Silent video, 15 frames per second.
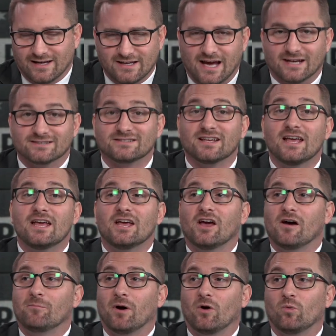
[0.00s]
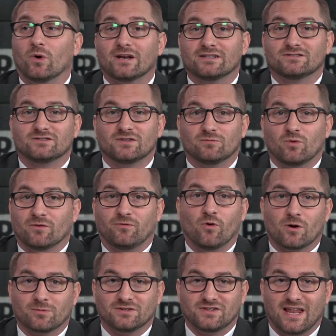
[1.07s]
i guess but what is what
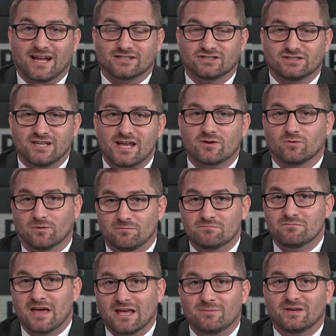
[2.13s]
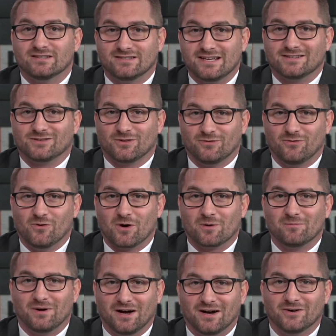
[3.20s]
form does that actually take well maybe it takes the
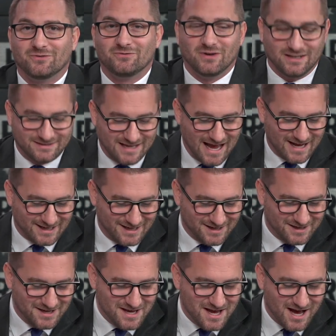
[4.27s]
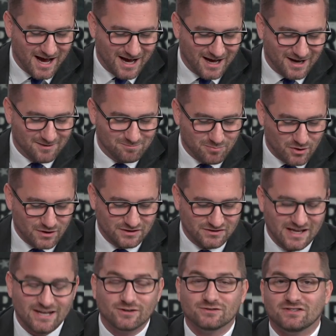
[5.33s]
form of attacking uh, bernie
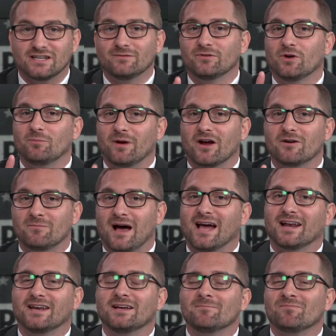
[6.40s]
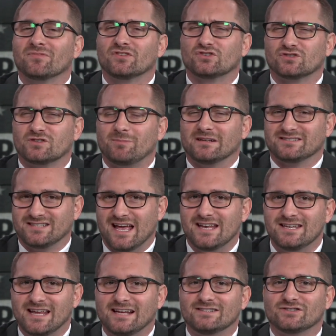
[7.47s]
sanders even though bear in mind just about
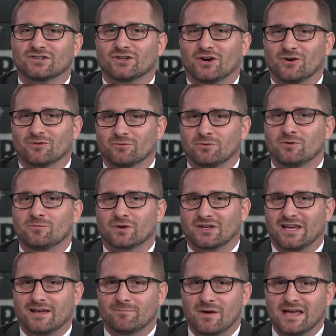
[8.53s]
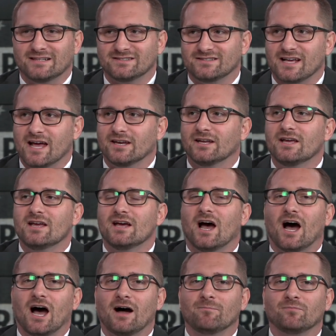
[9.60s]
10 days ago, the Bloomberg campaign said,
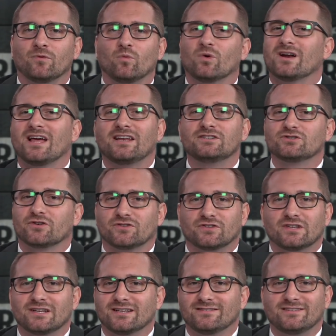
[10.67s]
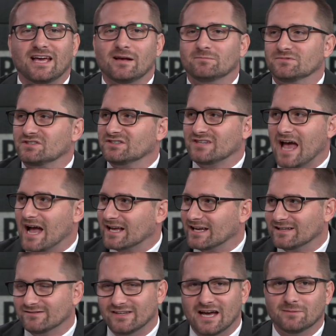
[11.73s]
um, we're not interested in Dems
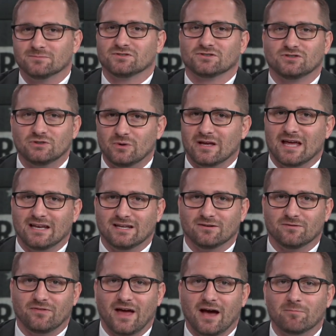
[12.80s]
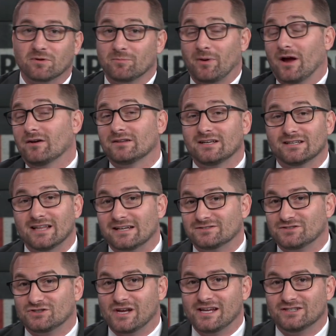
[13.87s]
attacking Dems or doing any of that. But apparently, a lot
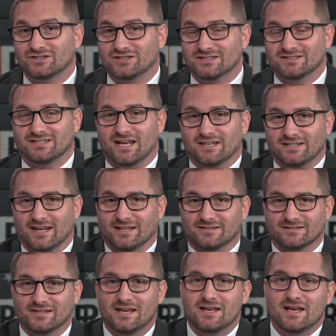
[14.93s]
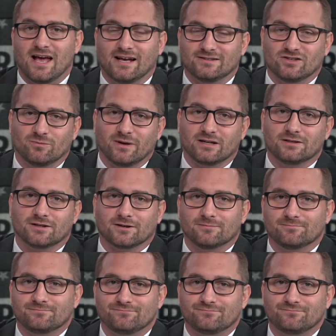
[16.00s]
has changed in 10 days, as he'll make clear.